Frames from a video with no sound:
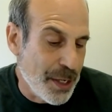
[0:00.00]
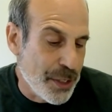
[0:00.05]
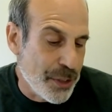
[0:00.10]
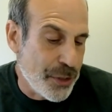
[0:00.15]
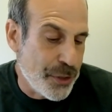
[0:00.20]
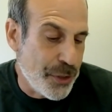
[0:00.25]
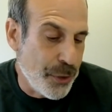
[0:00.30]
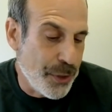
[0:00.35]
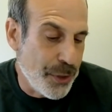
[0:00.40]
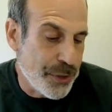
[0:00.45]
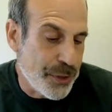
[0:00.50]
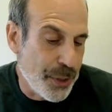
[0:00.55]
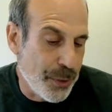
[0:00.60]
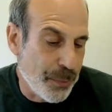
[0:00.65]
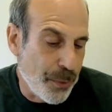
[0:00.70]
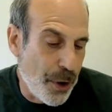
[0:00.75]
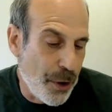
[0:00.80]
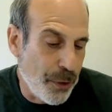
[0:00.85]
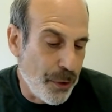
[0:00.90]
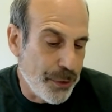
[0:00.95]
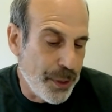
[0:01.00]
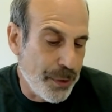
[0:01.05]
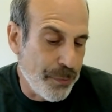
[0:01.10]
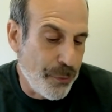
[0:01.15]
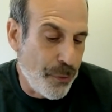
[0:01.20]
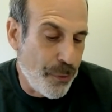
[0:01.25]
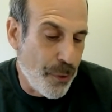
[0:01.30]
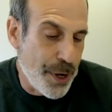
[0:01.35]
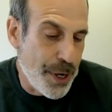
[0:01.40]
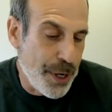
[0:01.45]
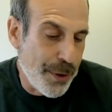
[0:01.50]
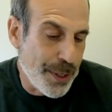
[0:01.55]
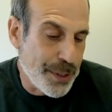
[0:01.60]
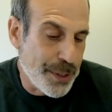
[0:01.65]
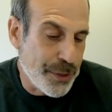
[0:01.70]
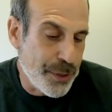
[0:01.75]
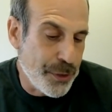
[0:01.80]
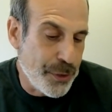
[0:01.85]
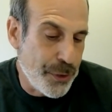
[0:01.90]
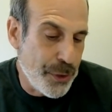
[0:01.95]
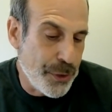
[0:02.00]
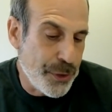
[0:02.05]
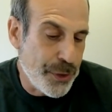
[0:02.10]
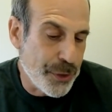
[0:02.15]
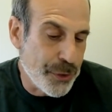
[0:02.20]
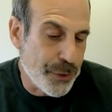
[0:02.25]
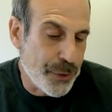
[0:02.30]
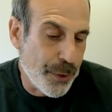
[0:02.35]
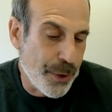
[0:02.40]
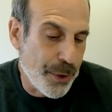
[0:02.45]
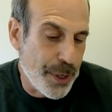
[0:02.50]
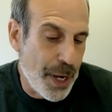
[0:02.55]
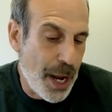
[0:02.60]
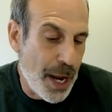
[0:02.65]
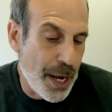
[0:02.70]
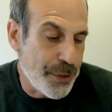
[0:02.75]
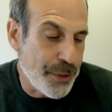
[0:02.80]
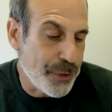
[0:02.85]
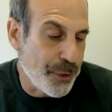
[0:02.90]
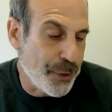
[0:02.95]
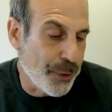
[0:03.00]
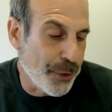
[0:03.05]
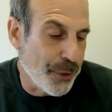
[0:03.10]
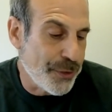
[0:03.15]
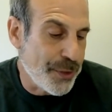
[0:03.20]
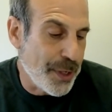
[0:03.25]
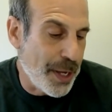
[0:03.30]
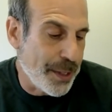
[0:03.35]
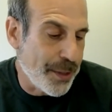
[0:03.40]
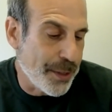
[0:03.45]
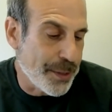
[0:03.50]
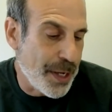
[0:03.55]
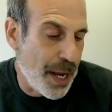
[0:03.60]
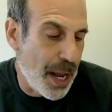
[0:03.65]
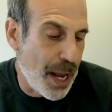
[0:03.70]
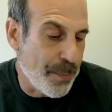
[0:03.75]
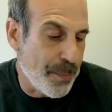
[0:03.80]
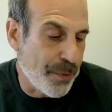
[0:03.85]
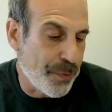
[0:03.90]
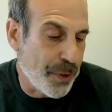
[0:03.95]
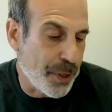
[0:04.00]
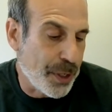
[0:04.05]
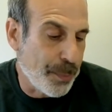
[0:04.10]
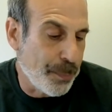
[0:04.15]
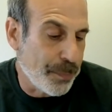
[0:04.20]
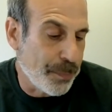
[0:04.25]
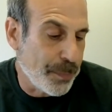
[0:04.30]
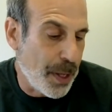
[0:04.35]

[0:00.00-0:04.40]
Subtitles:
Students enrolled in four-year institutions or in high schools at the time of the